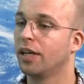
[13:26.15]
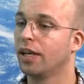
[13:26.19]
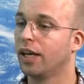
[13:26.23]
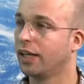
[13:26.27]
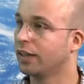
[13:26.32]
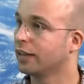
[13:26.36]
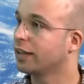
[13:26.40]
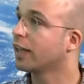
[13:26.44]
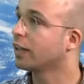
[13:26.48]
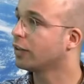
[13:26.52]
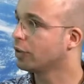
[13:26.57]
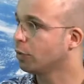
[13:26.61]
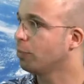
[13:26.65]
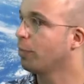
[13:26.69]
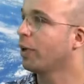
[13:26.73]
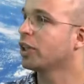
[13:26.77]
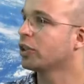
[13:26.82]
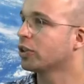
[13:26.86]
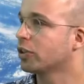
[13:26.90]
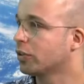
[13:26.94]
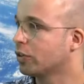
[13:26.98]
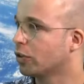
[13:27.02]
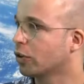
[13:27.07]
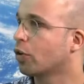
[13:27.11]
And then you
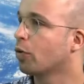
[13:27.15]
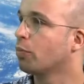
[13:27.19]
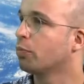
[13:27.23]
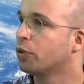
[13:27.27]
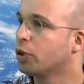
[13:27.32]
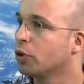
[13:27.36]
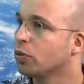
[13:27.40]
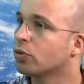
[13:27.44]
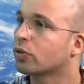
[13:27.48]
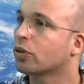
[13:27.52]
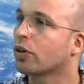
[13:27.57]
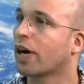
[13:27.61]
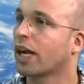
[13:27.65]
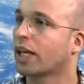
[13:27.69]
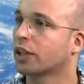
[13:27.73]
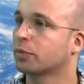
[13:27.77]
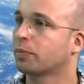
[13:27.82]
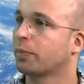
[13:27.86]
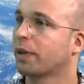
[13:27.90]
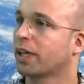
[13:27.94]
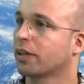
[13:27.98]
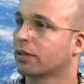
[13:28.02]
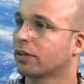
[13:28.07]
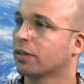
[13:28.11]
mentioned the computer
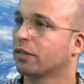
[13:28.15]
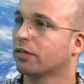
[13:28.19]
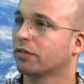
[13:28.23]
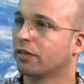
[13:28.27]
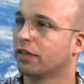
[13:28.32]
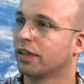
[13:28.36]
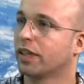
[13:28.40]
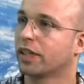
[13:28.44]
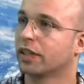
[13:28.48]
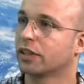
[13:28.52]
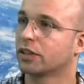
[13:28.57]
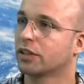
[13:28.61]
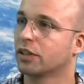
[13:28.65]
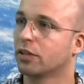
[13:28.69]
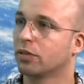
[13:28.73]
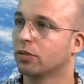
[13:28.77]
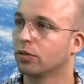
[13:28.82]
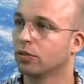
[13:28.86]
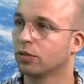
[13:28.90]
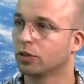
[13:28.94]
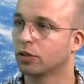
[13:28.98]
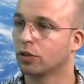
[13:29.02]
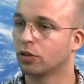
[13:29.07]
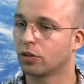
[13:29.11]
aspect of things,
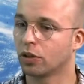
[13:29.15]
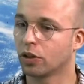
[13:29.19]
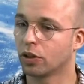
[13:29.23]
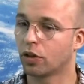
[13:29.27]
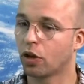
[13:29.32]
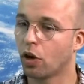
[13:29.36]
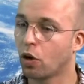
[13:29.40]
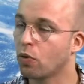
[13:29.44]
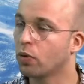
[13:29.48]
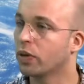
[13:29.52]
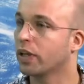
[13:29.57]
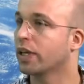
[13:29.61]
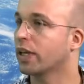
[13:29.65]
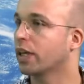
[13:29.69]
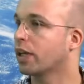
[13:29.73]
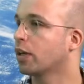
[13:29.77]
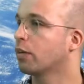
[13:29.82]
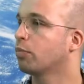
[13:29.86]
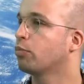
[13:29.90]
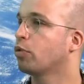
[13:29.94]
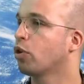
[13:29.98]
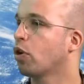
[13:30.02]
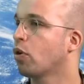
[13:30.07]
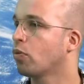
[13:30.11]
so the coding and
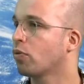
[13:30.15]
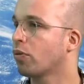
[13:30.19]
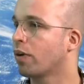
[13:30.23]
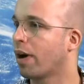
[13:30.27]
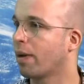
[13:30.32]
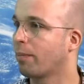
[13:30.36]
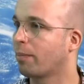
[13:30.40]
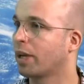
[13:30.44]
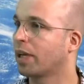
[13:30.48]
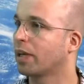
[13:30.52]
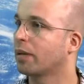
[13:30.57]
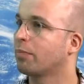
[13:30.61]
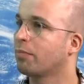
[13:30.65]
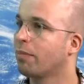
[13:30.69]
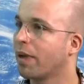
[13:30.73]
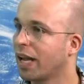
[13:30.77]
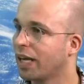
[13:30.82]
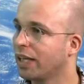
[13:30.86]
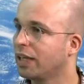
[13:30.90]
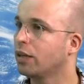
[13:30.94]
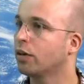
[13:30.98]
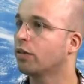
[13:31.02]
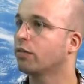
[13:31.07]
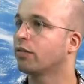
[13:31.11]
the programming.
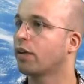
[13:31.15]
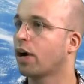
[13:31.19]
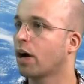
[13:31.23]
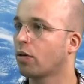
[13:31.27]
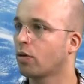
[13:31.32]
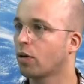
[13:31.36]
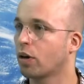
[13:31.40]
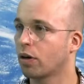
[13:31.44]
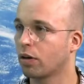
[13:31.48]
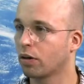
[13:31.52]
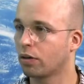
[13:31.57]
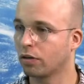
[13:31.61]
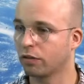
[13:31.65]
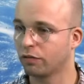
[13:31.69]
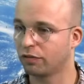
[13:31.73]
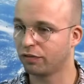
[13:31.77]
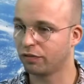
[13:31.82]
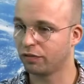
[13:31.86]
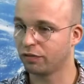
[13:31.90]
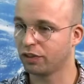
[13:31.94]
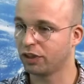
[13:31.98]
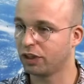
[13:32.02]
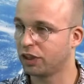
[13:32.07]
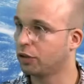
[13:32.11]
Many of our
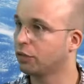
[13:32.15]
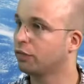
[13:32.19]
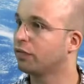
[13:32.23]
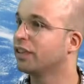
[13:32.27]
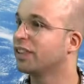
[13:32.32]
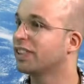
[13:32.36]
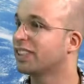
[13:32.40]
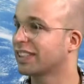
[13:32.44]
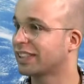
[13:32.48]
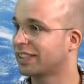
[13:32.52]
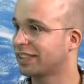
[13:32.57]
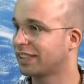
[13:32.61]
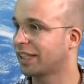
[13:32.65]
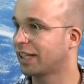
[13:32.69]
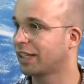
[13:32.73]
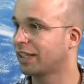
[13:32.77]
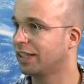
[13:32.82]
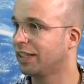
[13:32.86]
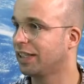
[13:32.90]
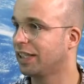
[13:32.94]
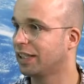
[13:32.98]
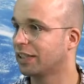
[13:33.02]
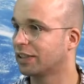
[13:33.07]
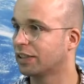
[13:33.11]
geophysics
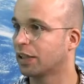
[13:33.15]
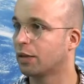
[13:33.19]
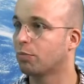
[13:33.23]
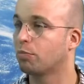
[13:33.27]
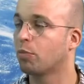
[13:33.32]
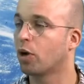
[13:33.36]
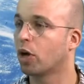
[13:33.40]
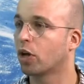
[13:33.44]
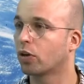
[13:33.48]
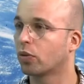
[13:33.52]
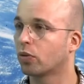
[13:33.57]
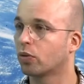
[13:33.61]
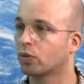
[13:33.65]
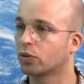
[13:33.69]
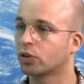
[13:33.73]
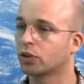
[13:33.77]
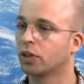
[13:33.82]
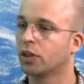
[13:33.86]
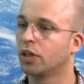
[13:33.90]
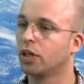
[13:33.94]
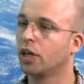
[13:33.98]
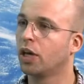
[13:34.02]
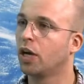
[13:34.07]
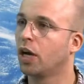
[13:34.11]
techniques and models
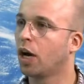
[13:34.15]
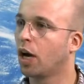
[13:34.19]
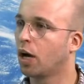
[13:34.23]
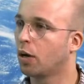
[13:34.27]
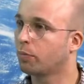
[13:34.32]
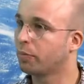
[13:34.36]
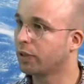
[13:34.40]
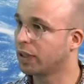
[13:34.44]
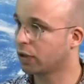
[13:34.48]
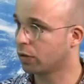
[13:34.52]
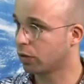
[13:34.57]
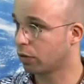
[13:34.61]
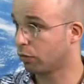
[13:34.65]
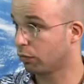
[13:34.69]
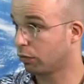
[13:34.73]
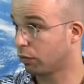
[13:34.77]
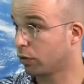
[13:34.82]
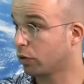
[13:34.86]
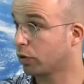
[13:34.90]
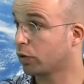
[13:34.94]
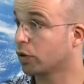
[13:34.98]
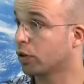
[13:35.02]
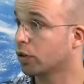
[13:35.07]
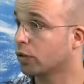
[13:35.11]
are being
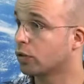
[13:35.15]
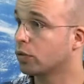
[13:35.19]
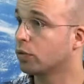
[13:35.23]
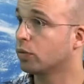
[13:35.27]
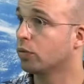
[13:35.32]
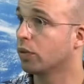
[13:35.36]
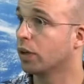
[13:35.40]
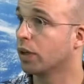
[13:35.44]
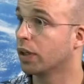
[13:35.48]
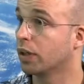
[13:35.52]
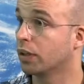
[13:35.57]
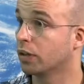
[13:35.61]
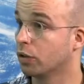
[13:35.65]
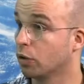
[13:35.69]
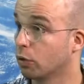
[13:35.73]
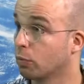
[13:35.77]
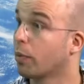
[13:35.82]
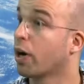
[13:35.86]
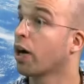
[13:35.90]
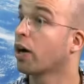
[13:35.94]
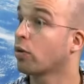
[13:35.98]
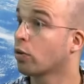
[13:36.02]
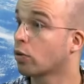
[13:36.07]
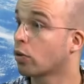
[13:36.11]
converted to a
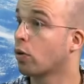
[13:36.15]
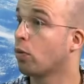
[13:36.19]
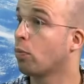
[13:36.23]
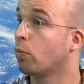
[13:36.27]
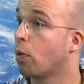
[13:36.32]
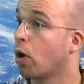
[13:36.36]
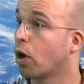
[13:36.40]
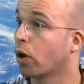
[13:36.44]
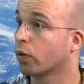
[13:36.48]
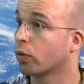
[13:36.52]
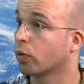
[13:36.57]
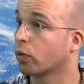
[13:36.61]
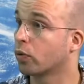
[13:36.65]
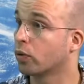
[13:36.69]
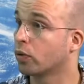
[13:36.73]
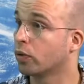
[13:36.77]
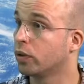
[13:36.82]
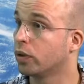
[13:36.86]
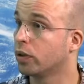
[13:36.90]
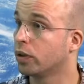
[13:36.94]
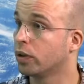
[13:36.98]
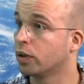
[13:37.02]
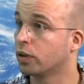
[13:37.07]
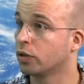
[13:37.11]
numerical model
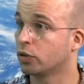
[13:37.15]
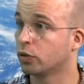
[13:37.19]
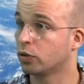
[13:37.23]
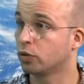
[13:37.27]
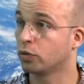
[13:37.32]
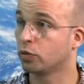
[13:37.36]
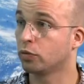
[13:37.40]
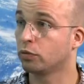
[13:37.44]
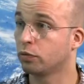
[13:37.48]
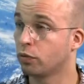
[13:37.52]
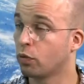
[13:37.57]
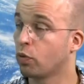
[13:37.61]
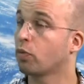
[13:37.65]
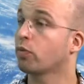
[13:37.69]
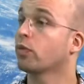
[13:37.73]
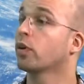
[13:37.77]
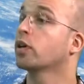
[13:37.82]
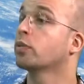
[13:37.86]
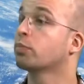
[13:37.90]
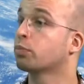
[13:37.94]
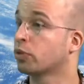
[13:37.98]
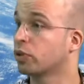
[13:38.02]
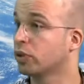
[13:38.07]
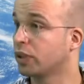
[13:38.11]
to do
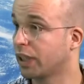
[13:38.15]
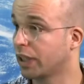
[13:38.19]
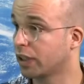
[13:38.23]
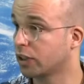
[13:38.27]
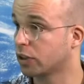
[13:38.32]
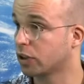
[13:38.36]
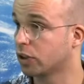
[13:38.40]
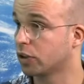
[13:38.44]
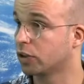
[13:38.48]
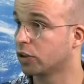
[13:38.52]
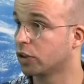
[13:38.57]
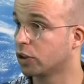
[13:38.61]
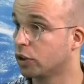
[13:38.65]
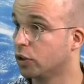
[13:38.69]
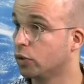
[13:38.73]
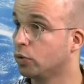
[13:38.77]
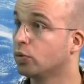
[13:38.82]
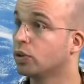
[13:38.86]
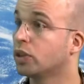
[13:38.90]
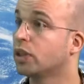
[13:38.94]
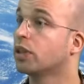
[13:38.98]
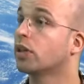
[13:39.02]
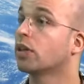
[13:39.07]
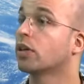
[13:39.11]
forward predictions
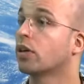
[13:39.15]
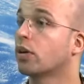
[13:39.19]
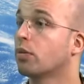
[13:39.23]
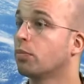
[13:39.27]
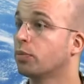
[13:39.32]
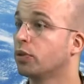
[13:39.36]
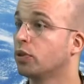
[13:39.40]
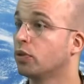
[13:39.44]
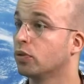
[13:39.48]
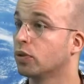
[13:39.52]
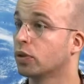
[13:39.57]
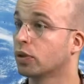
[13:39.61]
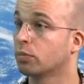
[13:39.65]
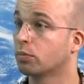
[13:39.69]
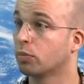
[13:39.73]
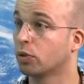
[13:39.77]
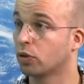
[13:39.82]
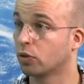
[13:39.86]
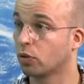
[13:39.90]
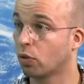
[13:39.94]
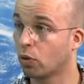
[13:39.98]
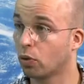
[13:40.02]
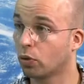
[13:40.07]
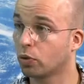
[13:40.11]
using a computer.
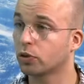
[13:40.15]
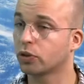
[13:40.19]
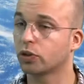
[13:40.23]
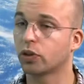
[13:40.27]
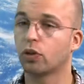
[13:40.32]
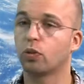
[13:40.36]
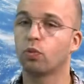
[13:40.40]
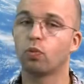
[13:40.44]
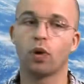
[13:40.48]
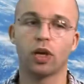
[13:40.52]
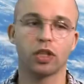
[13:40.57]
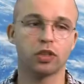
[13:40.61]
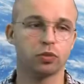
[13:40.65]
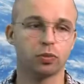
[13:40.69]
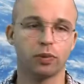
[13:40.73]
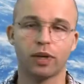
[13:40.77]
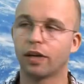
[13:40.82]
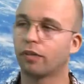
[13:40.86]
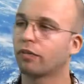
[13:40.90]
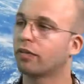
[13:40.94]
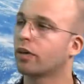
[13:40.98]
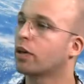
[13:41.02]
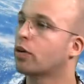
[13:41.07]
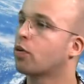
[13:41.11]
But also, once we
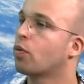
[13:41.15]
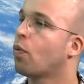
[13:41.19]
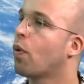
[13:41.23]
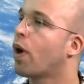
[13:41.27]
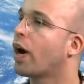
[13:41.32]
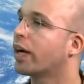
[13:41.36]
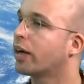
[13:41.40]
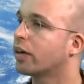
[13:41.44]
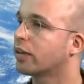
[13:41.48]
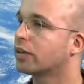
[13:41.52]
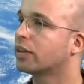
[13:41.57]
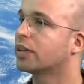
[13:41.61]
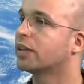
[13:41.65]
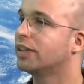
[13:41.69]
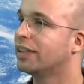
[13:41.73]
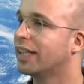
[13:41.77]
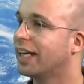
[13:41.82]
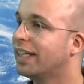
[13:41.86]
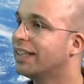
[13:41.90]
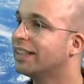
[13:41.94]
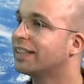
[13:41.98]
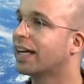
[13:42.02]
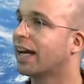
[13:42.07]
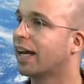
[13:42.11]
have acquired the
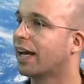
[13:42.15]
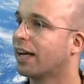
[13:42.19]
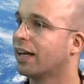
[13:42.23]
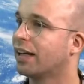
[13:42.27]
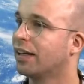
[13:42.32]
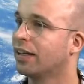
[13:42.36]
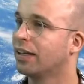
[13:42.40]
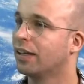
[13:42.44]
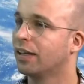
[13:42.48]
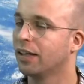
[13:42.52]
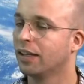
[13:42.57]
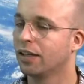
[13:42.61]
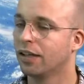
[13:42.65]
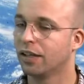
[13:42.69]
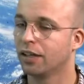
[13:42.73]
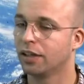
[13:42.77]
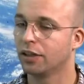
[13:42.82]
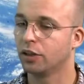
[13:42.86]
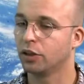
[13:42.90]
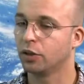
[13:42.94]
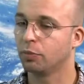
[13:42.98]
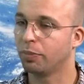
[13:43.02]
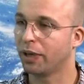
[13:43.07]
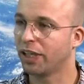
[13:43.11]
data,
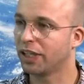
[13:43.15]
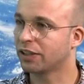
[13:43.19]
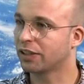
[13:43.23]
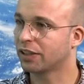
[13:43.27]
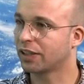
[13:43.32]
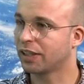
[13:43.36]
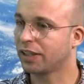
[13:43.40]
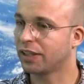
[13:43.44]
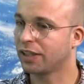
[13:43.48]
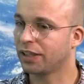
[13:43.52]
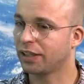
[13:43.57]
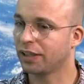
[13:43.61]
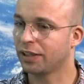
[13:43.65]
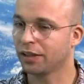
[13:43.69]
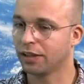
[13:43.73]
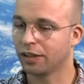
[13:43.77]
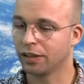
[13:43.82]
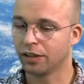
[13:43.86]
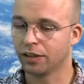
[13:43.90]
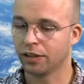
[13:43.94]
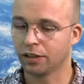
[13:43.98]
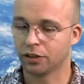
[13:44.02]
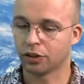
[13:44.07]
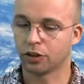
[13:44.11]
you basically,
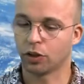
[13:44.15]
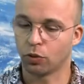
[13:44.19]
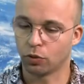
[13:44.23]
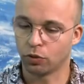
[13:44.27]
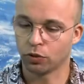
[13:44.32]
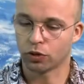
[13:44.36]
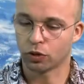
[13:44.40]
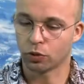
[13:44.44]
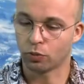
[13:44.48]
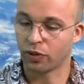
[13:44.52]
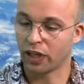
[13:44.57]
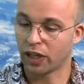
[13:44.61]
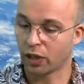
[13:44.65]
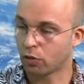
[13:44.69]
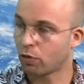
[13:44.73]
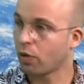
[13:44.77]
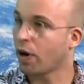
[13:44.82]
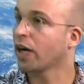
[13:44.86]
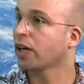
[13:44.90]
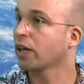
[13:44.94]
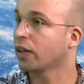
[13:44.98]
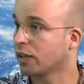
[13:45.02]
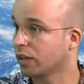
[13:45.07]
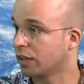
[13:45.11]
so we
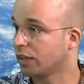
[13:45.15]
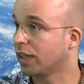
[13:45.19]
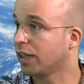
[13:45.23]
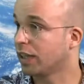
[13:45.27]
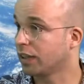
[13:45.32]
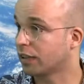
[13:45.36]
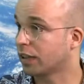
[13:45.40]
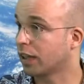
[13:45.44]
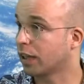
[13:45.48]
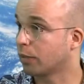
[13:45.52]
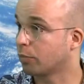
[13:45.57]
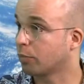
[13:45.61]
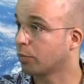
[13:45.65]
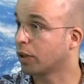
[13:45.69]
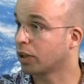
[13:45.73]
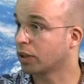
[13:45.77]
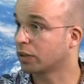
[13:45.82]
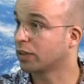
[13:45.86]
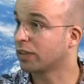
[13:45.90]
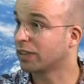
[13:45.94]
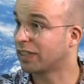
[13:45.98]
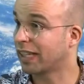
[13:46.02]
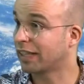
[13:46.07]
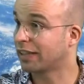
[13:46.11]
acquire the data,
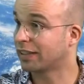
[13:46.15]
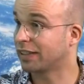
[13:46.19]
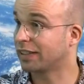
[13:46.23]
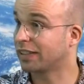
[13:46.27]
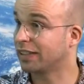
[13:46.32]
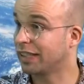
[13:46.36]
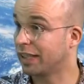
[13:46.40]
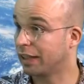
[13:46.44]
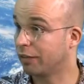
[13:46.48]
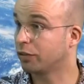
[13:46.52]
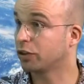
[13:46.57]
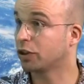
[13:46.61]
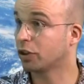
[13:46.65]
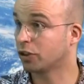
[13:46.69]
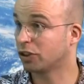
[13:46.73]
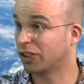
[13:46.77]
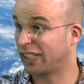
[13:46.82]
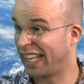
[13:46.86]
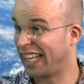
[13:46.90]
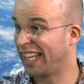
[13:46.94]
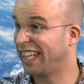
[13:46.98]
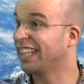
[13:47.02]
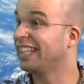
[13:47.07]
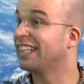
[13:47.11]
but that gives us
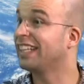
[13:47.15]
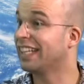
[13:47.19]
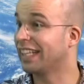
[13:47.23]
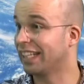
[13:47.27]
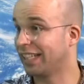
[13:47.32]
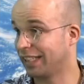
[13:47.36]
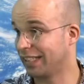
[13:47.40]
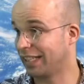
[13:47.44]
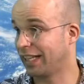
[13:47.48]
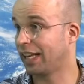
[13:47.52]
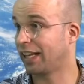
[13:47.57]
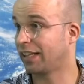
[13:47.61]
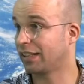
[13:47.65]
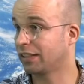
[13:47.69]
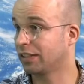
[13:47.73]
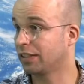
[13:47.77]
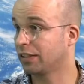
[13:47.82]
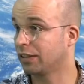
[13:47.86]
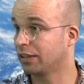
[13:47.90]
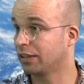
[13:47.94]
hidden in that